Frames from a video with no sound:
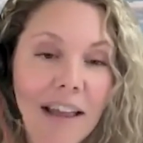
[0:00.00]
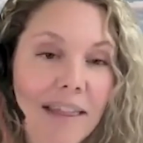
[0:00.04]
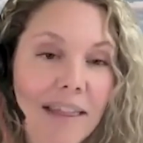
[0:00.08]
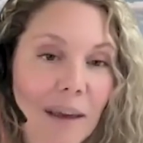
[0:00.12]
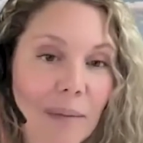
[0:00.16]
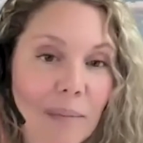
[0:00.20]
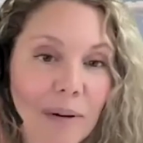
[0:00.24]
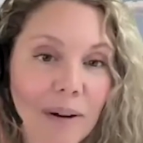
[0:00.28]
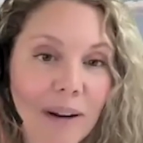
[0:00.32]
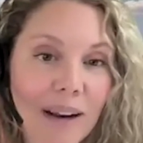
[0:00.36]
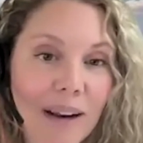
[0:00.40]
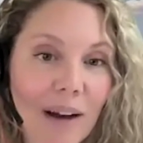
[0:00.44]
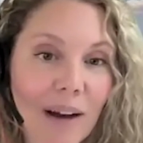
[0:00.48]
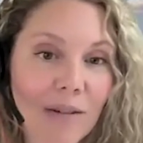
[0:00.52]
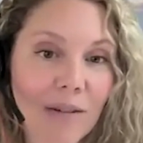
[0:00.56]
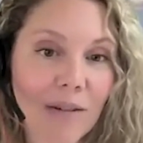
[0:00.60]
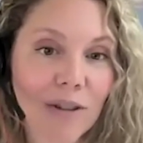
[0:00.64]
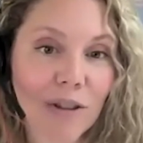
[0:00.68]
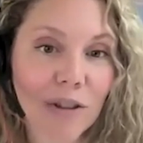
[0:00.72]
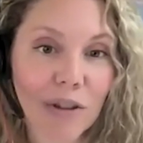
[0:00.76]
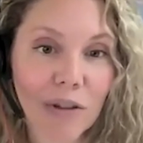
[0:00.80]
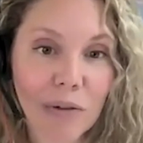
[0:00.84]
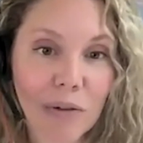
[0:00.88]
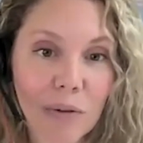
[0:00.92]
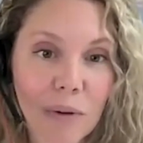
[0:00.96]
They put out
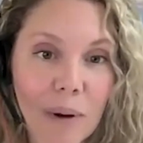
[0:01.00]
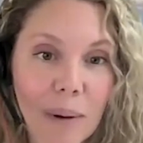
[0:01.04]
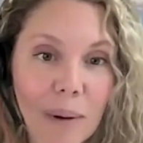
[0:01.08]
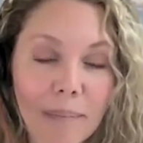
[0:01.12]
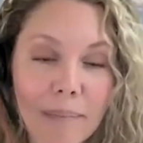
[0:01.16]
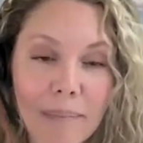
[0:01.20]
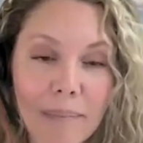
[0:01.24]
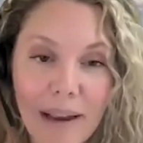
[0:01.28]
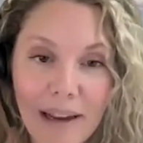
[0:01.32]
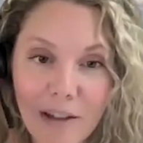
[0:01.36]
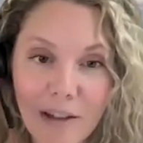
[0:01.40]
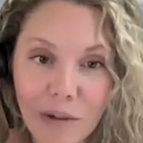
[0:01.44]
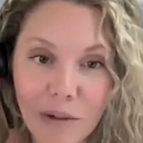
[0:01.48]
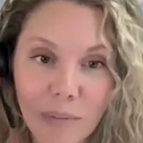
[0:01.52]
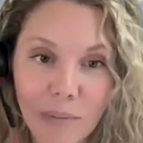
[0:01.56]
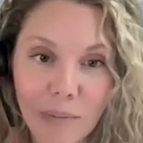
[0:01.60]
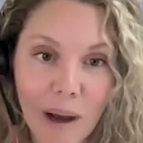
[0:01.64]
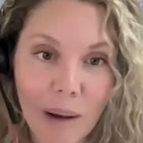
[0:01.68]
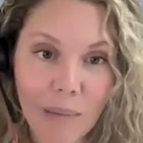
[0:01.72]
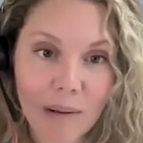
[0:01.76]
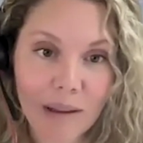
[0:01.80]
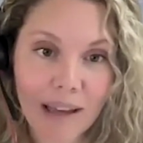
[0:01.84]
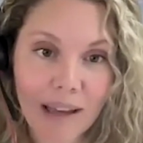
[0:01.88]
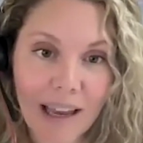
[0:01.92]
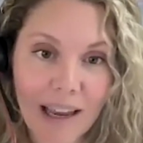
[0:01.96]
two major
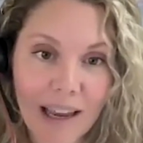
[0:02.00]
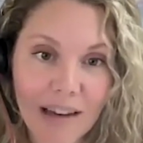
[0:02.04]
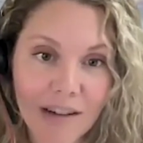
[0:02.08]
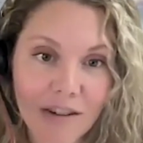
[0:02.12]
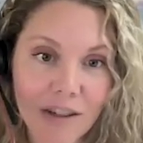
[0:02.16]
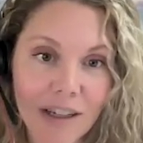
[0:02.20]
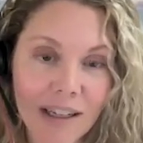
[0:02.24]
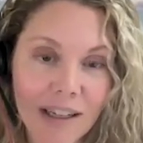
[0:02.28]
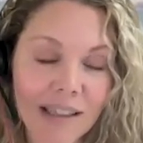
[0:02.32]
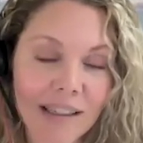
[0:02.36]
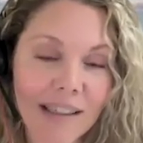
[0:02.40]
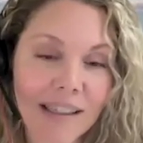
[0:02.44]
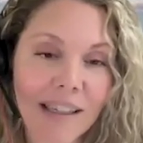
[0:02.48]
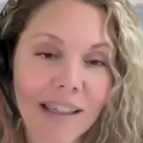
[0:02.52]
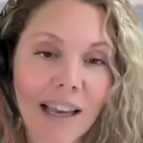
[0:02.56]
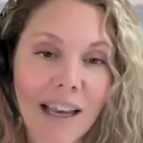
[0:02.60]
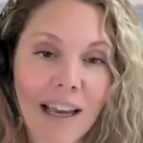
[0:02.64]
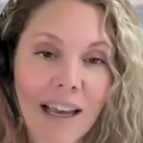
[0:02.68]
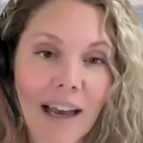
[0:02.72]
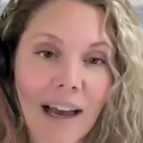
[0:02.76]
publications